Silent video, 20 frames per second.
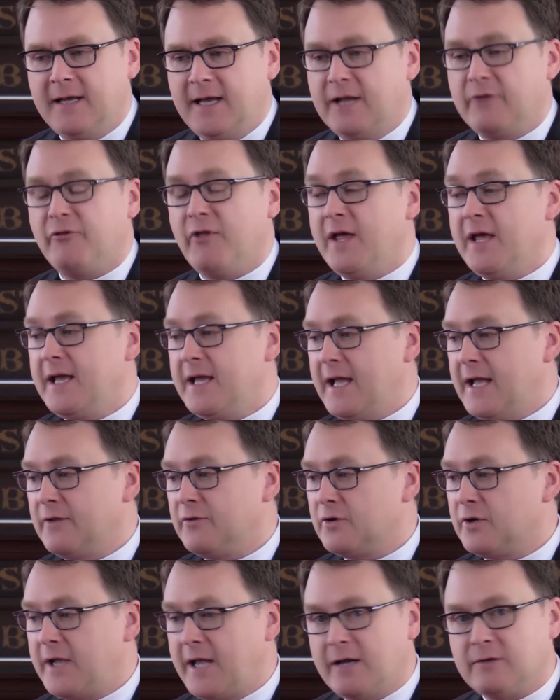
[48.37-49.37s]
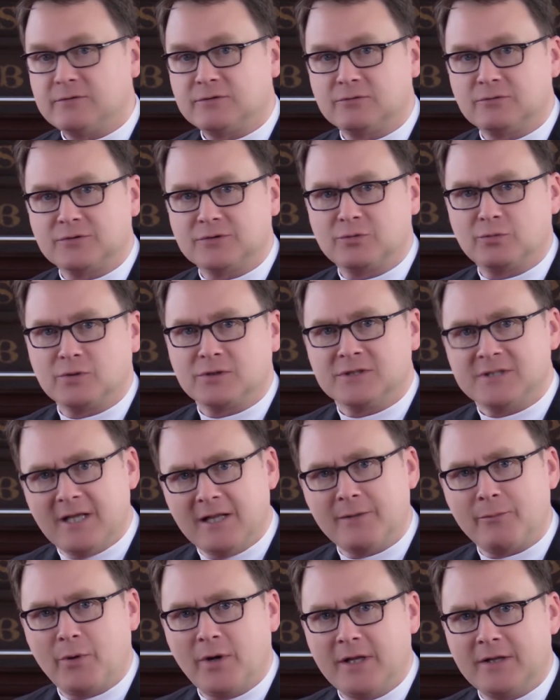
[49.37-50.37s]
and they and their counselors were
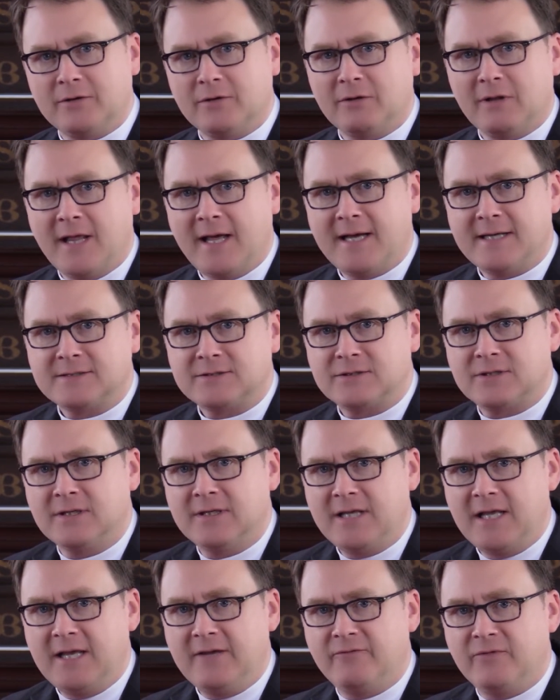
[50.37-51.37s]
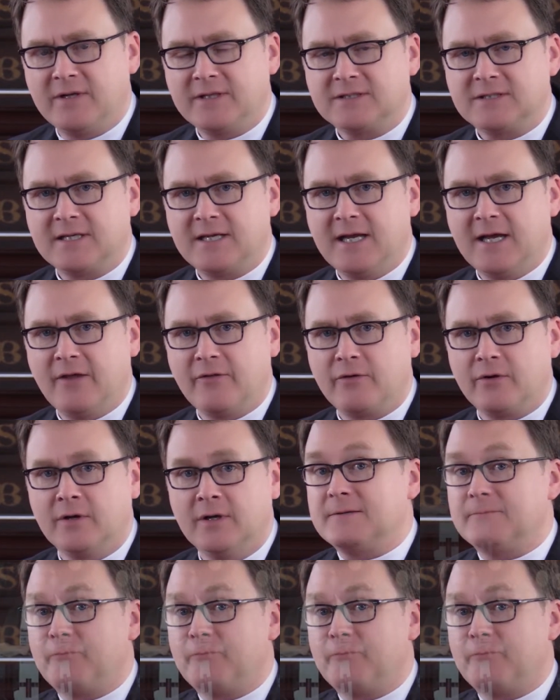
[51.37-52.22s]
celebrating their last evening together.